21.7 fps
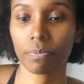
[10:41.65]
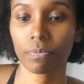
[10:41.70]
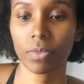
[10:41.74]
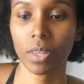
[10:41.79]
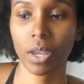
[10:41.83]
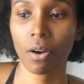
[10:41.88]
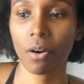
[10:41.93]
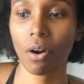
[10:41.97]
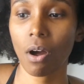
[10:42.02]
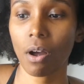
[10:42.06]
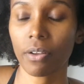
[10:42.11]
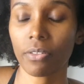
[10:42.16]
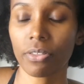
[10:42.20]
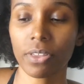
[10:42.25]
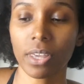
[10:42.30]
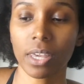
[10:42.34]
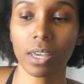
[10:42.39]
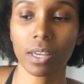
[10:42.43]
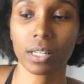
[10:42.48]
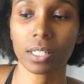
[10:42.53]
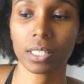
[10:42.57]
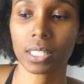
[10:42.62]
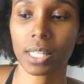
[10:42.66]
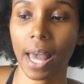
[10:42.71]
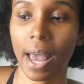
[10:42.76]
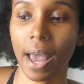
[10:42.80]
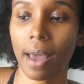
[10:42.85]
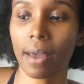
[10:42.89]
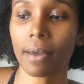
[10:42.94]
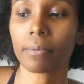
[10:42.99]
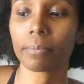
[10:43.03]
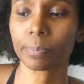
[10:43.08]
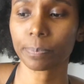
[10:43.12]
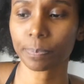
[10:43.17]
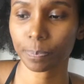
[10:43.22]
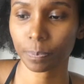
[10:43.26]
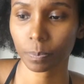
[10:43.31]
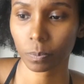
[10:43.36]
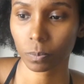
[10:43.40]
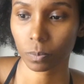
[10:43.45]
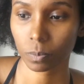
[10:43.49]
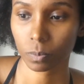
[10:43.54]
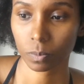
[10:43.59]
there are things that
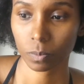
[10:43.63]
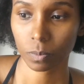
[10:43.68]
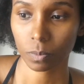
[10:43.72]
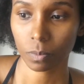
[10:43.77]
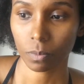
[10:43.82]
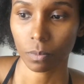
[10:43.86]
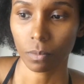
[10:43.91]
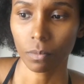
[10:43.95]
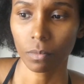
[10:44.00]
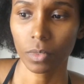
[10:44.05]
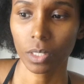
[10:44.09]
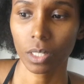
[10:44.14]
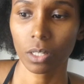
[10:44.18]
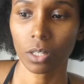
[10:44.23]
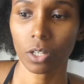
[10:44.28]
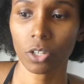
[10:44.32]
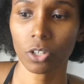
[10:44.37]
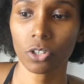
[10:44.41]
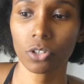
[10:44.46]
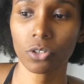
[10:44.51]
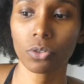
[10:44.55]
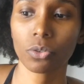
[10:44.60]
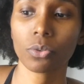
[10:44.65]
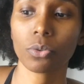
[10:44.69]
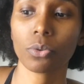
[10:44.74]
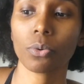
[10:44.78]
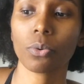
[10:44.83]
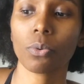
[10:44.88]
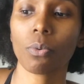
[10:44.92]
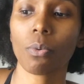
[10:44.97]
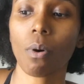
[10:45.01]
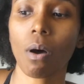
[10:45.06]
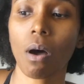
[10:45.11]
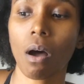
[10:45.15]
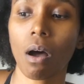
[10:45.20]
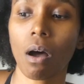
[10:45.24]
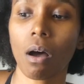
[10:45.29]
you